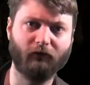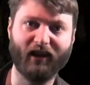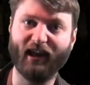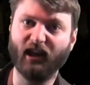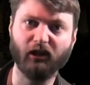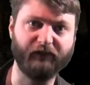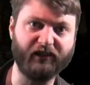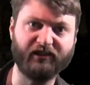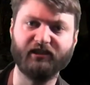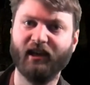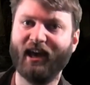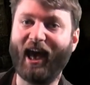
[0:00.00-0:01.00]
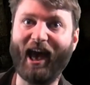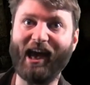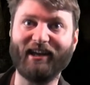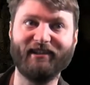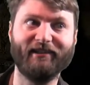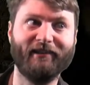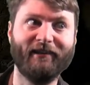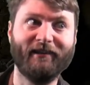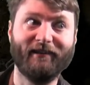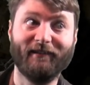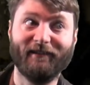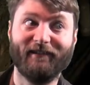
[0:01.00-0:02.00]
for the hell of it, and
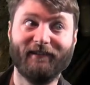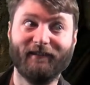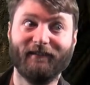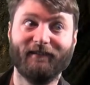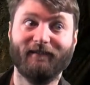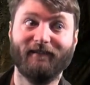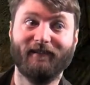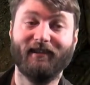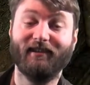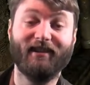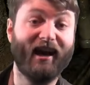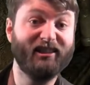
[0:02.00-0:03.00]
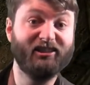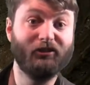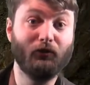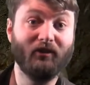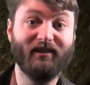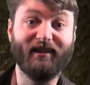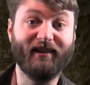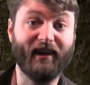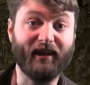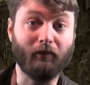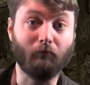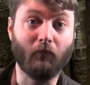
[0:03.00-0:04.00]
that is doing the
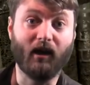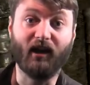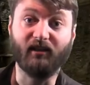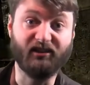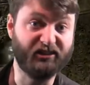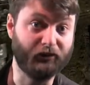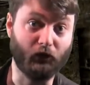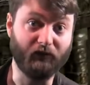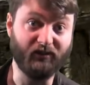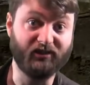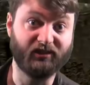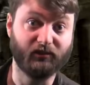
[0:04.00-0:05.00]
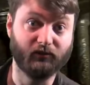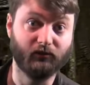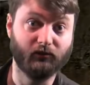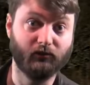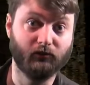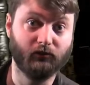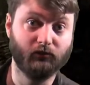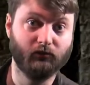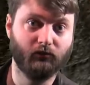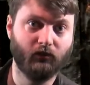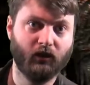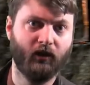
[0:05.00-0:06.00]
game a disservice.
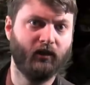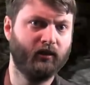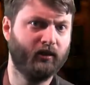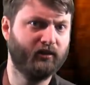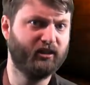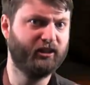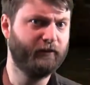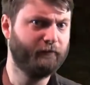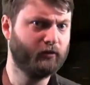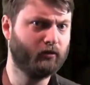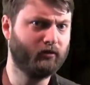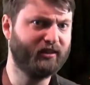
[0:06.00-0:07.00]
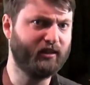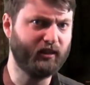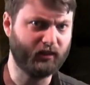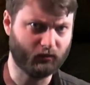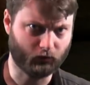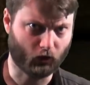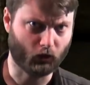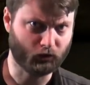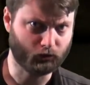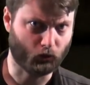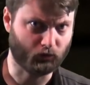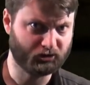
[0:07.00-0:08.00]
The difficulty in Dark
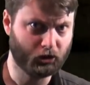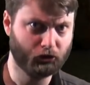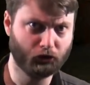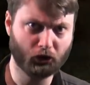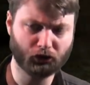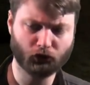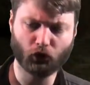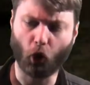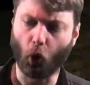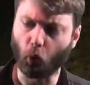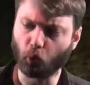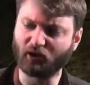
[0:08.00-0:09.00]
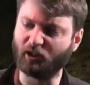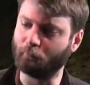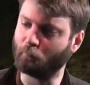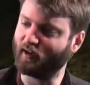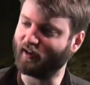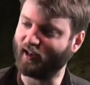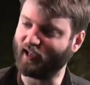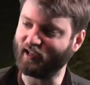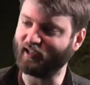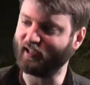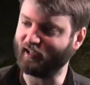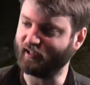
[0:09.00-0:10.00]
Souls doesn't only
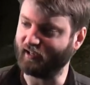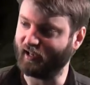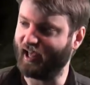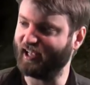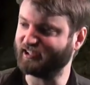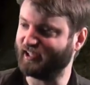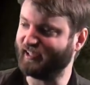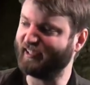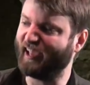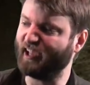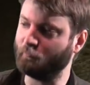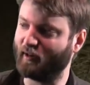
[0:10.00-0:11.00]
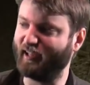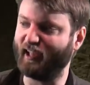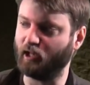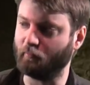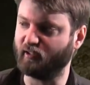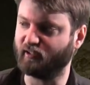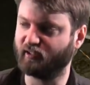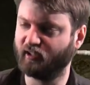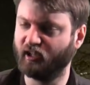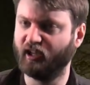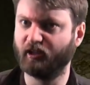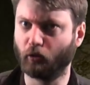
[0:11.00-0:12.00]
play in as a gameplay element,
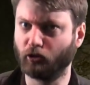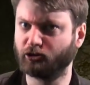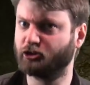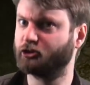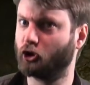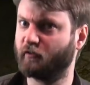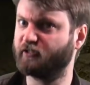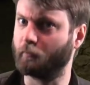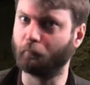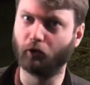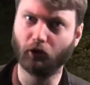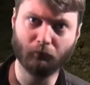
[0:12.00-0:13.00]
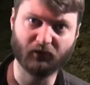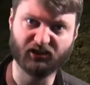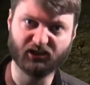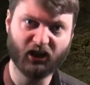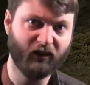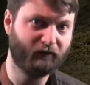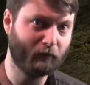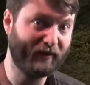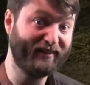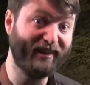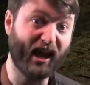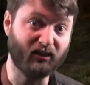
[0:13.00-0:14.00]
it also serves a purpose from a
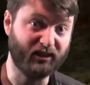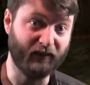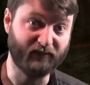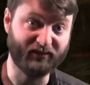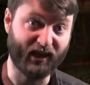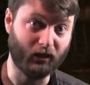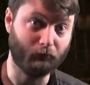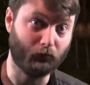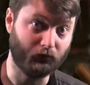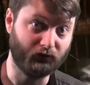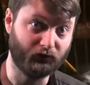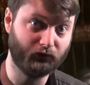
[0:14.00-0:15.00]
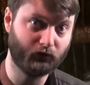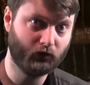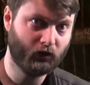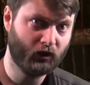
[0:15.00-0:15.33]
narrative standpoint.